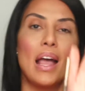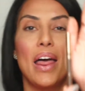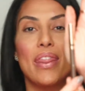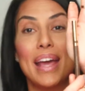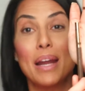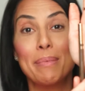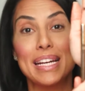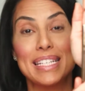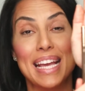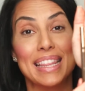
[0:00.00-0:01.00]
Then I'm
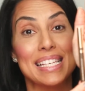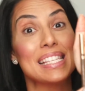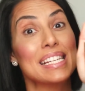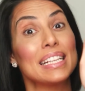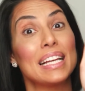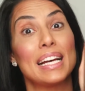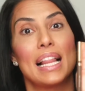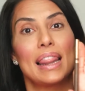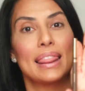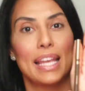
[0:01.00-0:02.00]
gonna take the
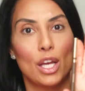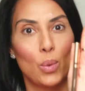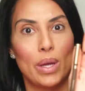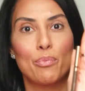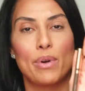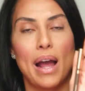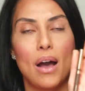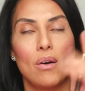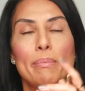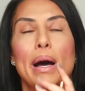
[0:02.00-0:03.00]
Stila Liquid
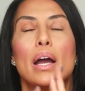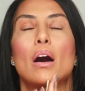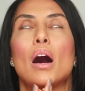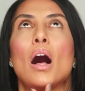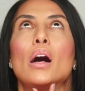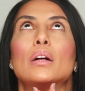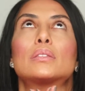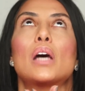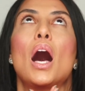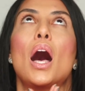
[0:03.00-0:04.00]
Brow, my
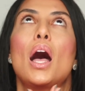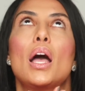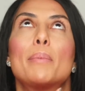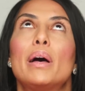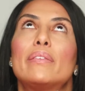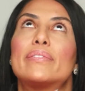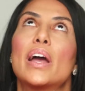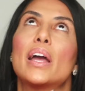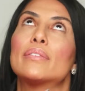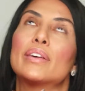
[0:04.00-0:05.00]
all-time
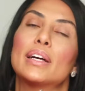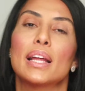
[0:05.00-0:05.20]
favorite.